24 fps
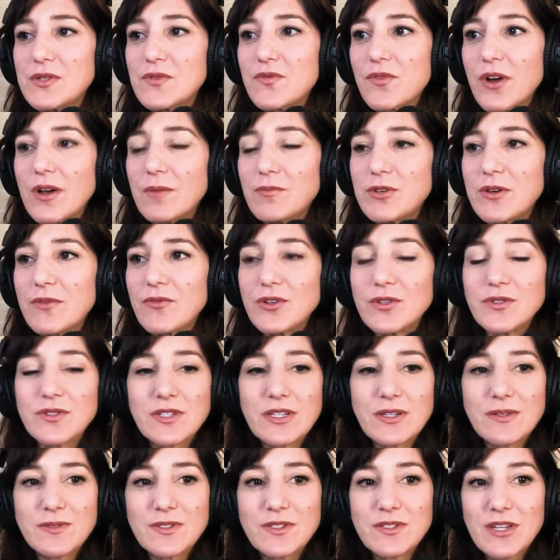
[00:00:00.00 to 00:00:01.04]
from different
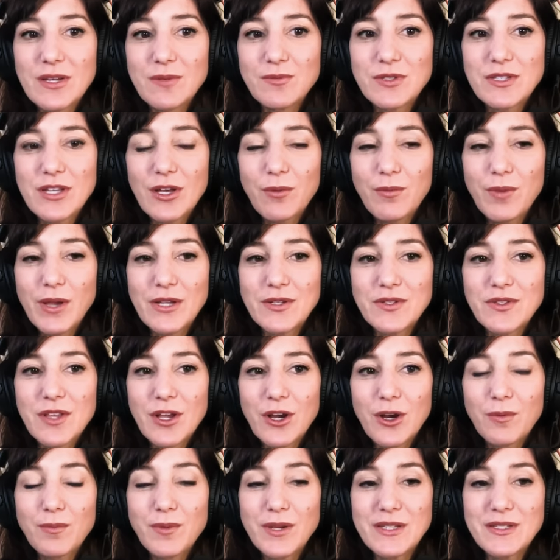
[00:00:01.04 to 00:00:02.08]
stem cell-based
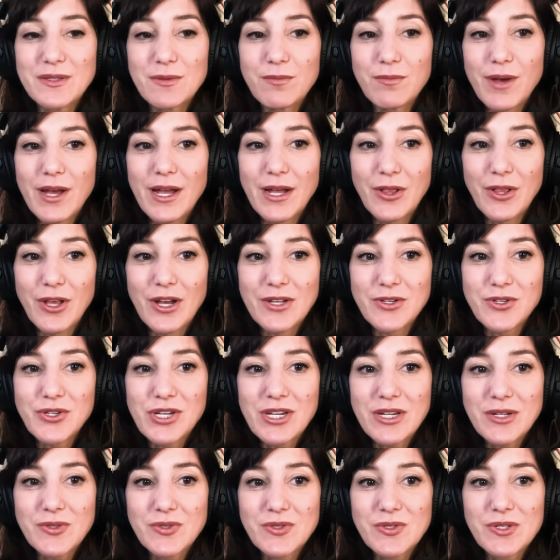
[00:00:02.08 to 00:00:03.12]
therapies and
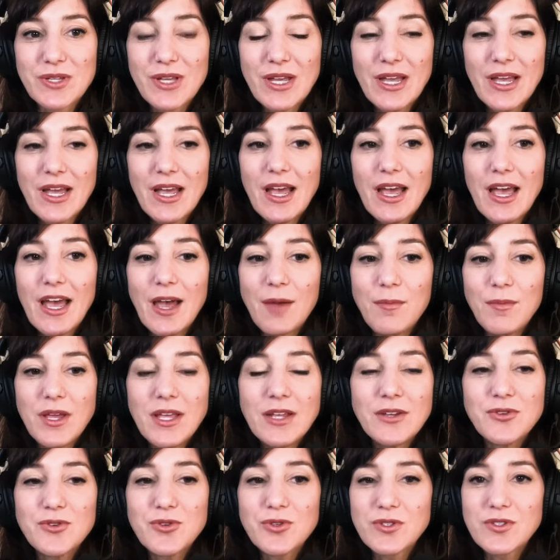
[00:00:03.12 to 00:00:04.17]
biologics.
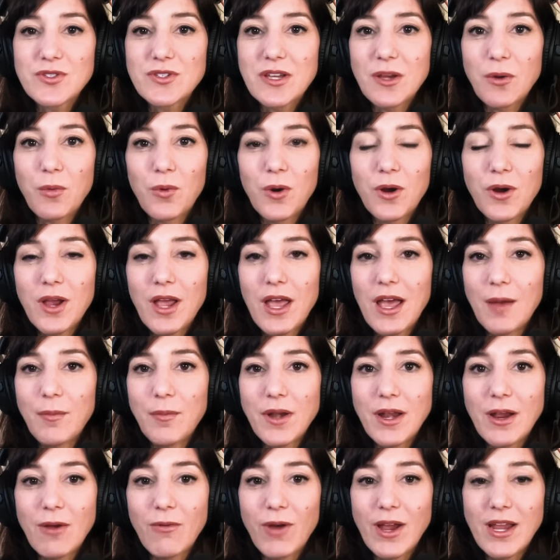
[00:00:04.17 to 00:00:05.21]
Interesting work
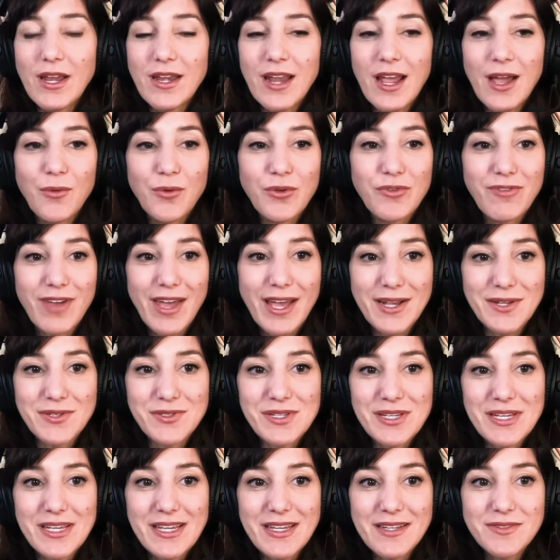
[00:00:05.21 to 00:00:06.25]
happening right now in
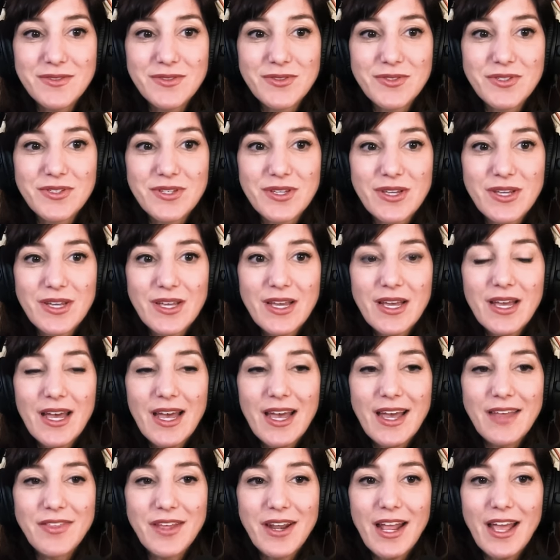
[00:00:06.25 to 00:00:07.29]
vaccines
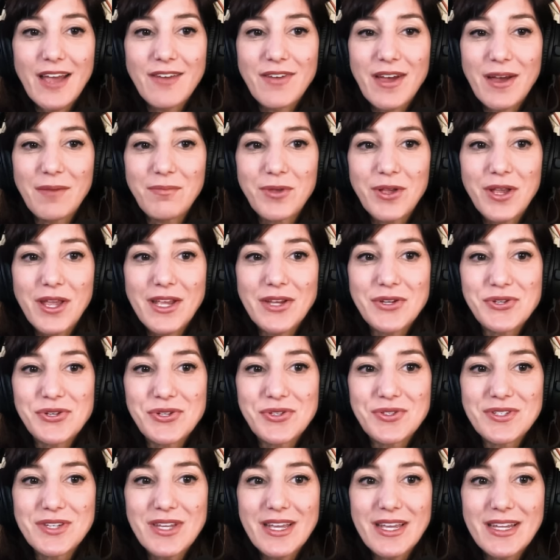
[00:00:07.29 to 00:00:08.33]
that have
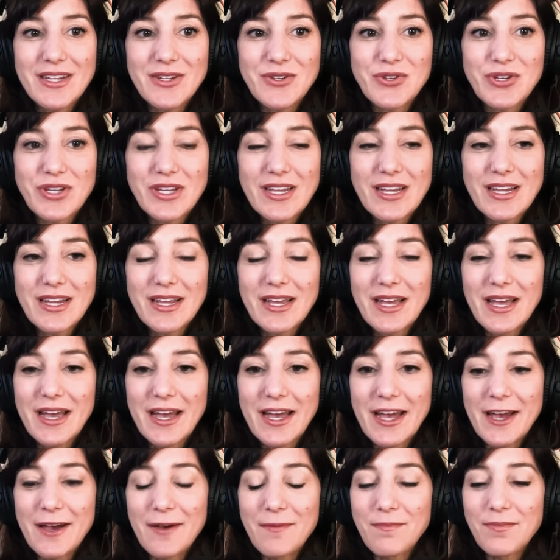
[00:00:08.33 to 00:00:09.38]
applications to aging,
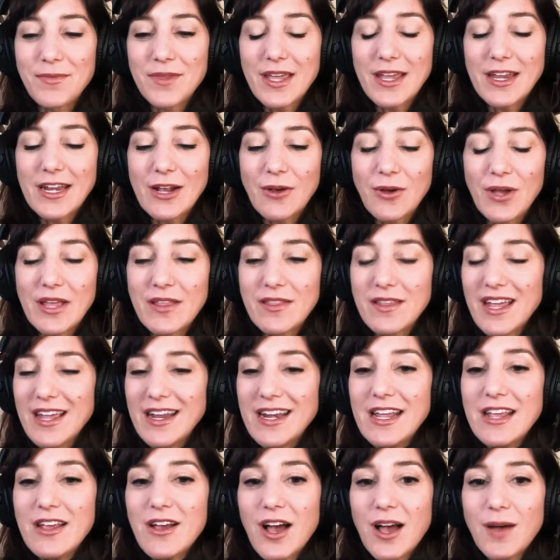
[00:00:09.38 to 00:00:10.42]
and
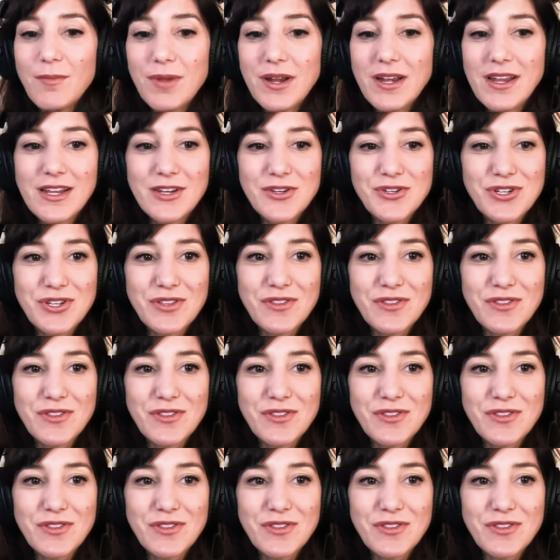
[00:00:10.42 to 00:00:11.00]
any combination